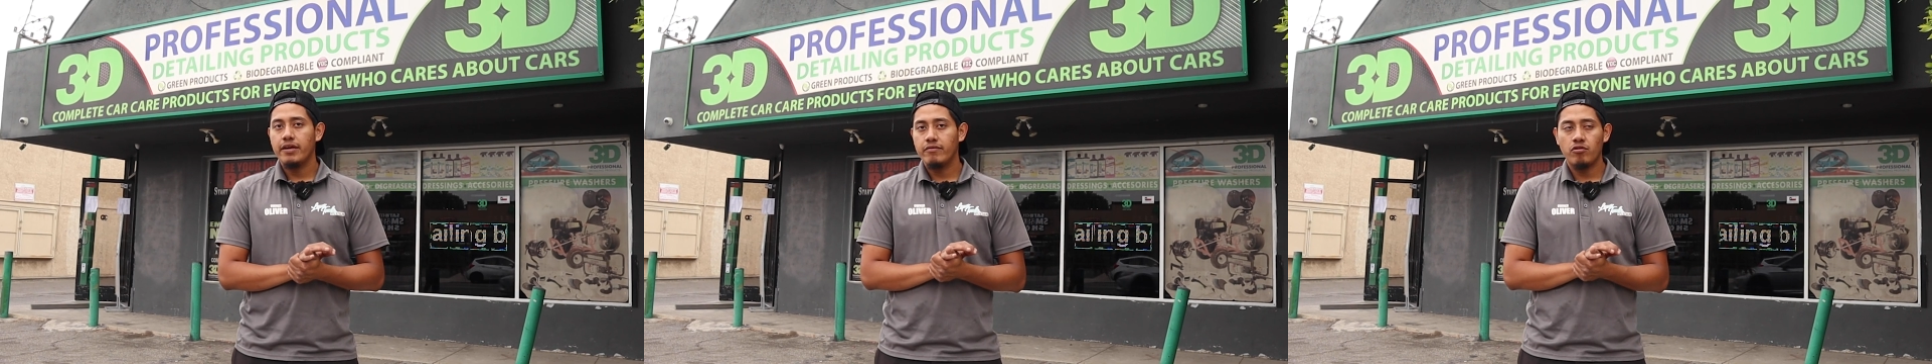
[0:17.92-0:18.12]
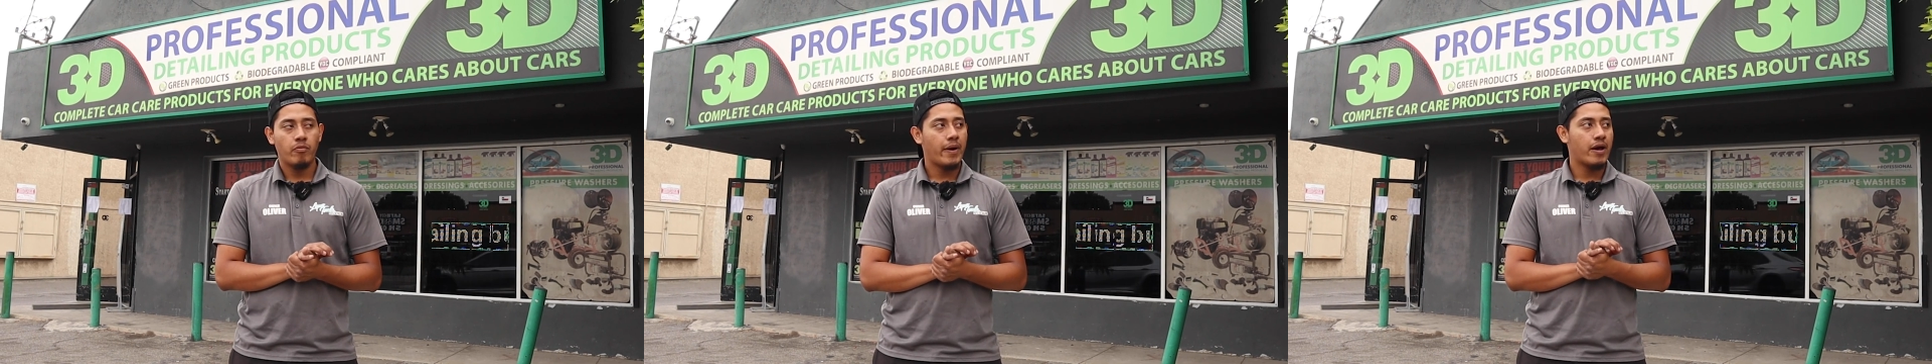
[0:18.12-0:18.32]

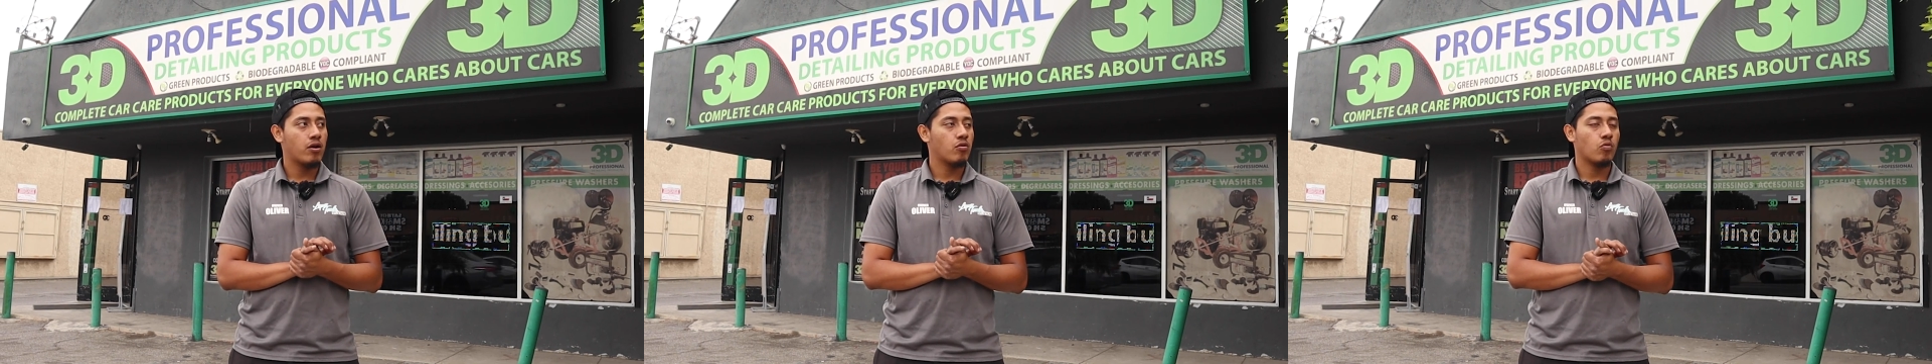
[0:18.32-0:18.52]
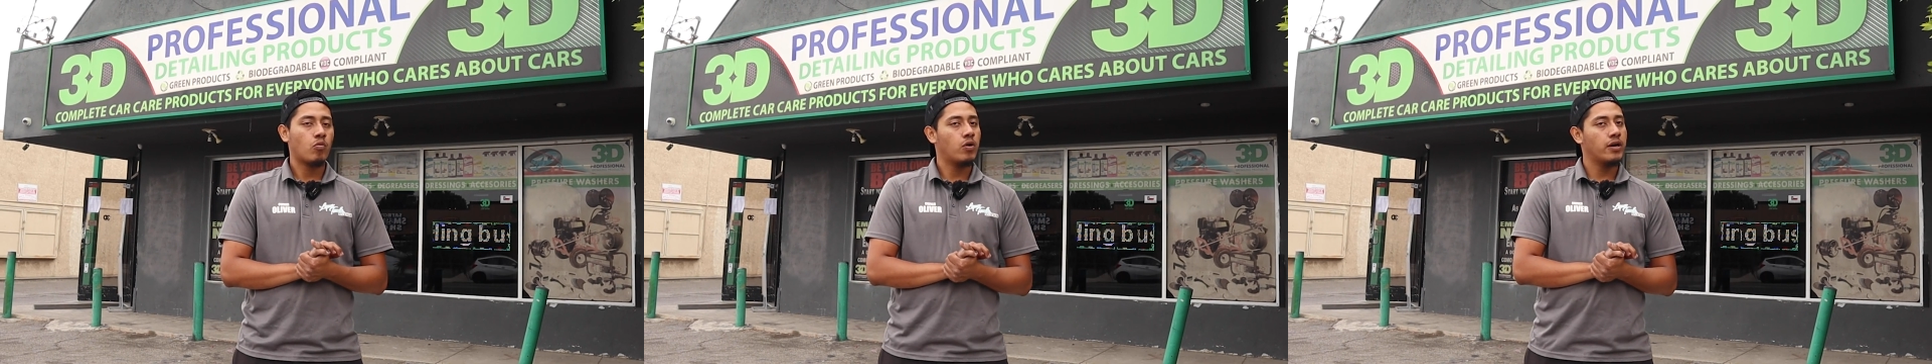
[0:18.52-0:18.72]
No
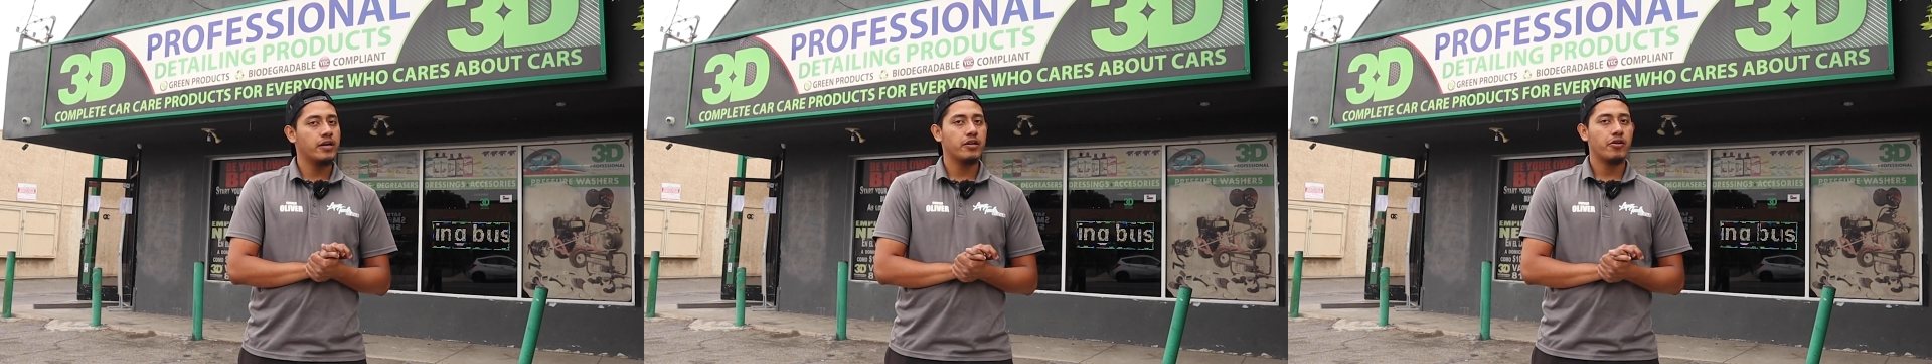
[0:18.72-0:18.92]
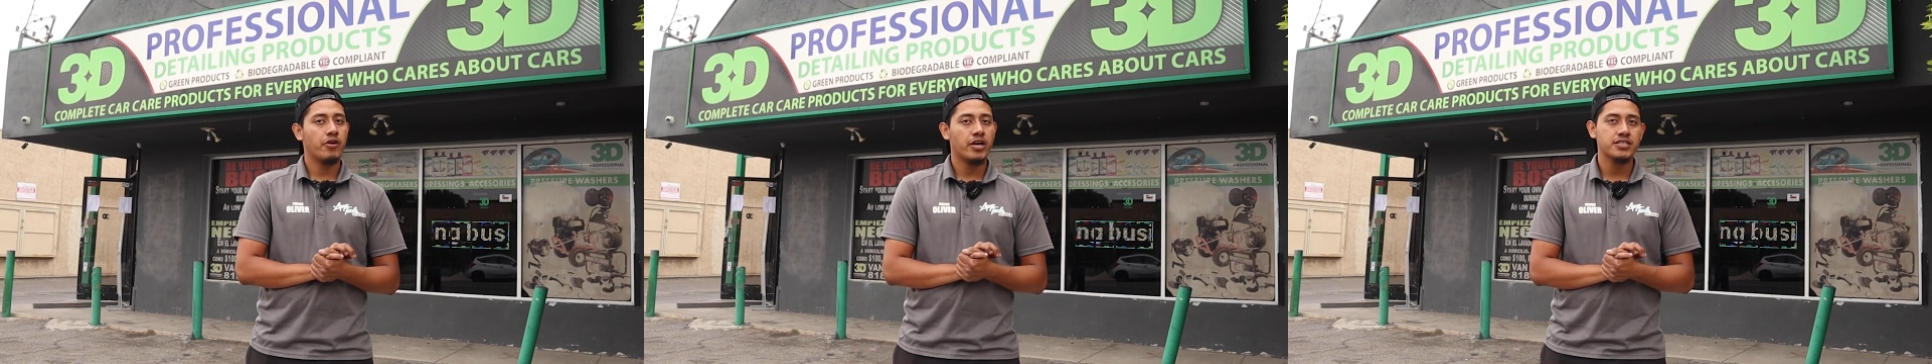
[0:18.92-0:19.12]
matter
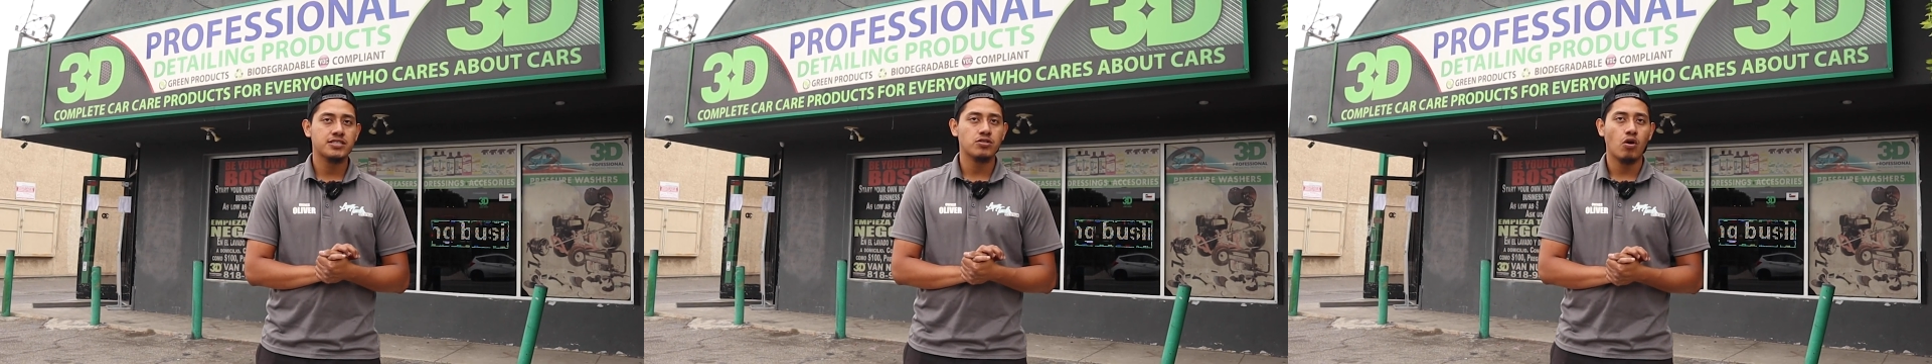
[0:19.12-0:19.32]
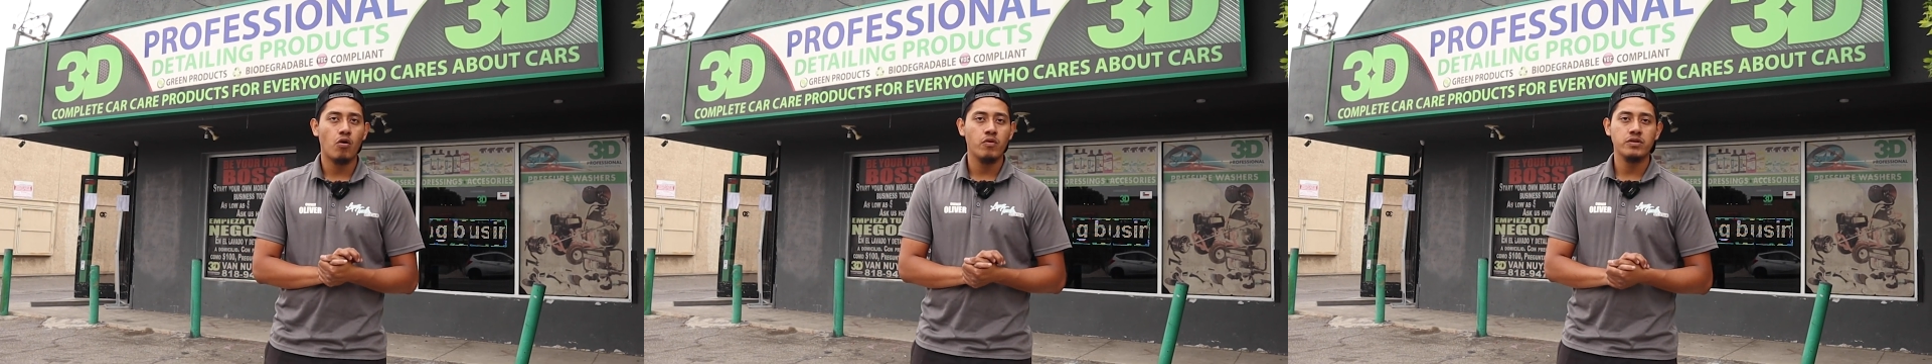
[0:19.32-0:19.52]
what, you
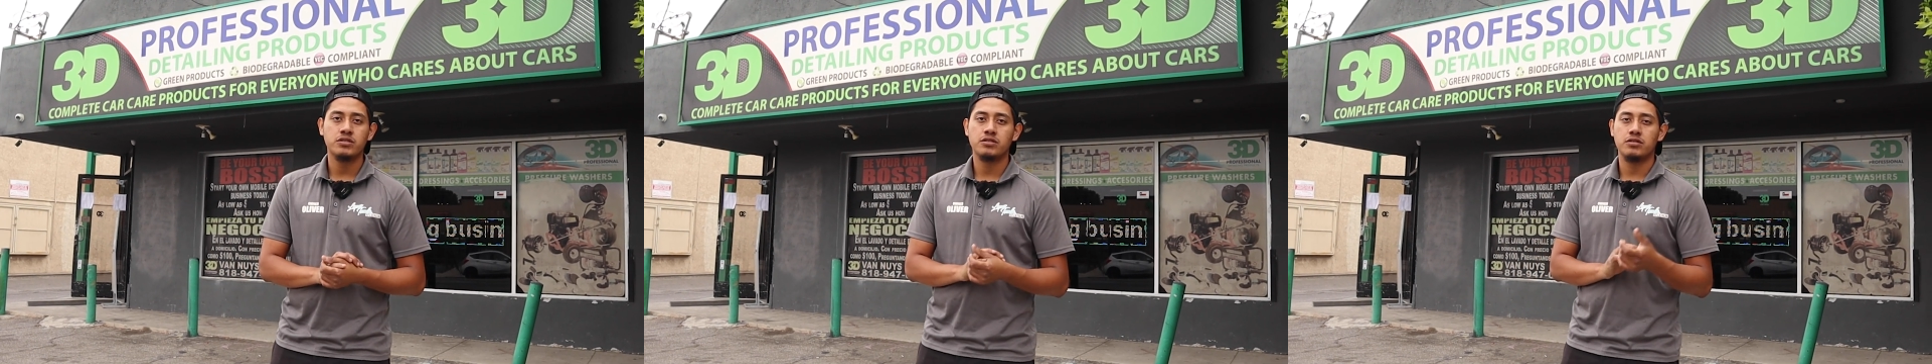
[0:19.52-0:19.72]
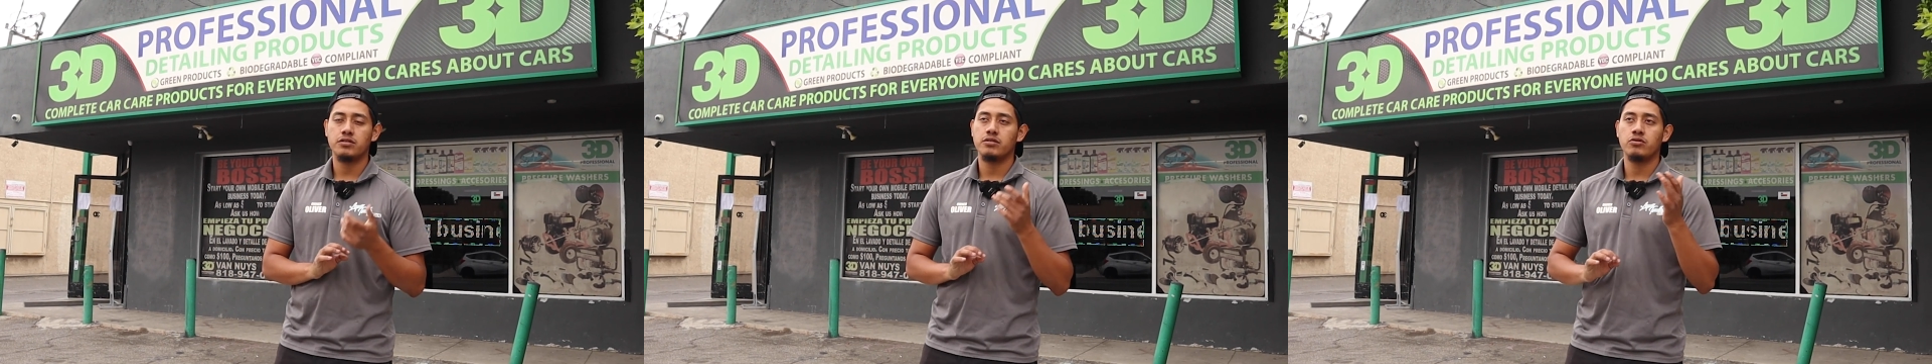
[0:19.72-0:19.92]
guys always
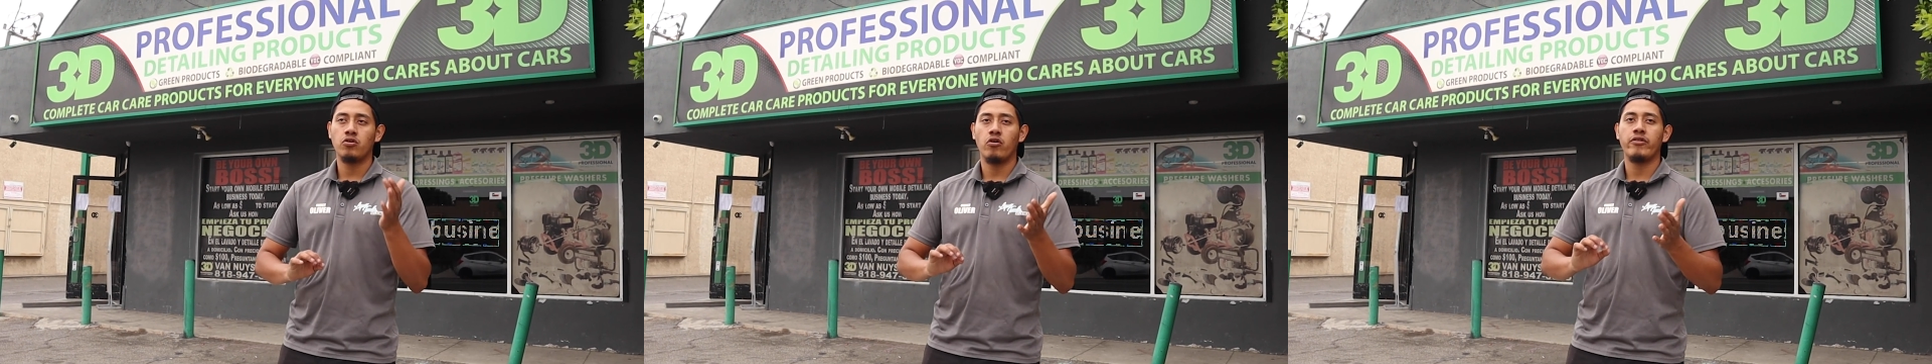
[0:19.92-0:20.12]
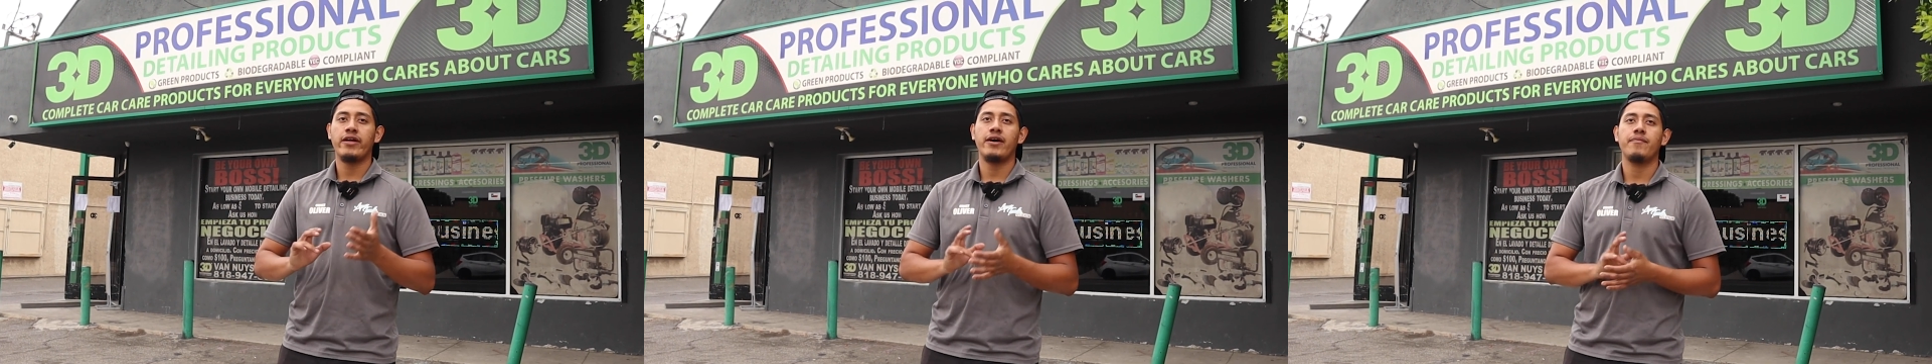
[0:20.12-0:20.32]

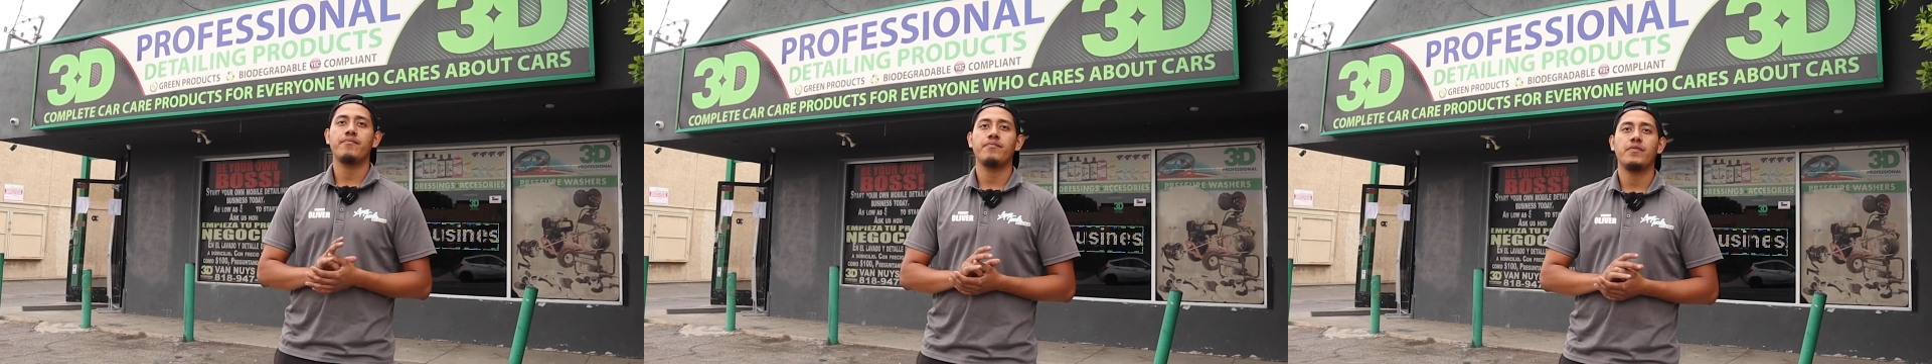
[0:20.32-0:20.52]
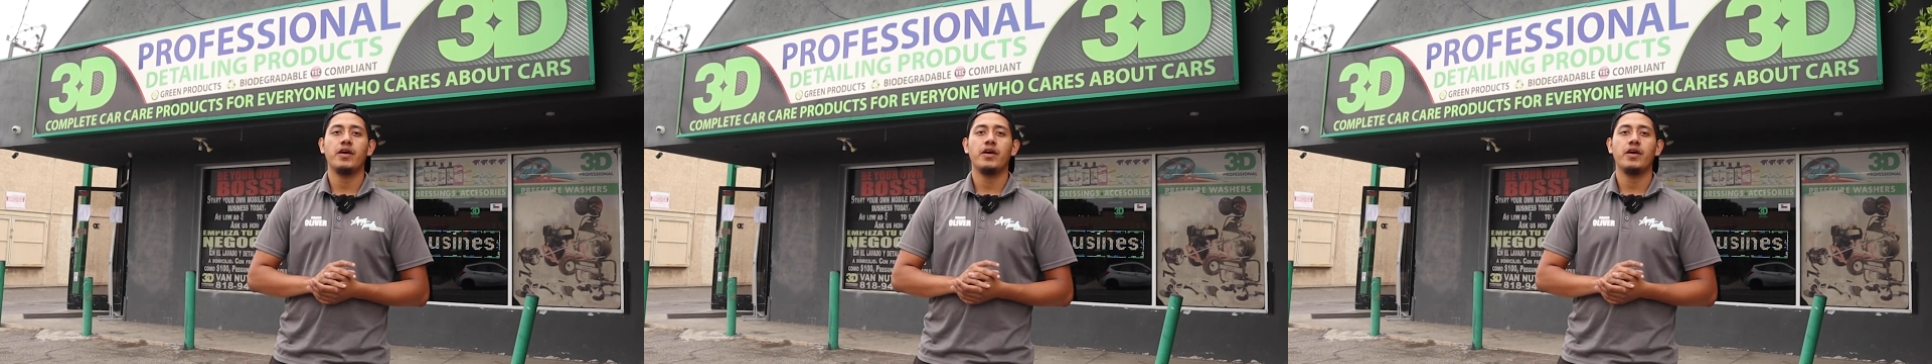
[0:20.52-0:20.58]
know that.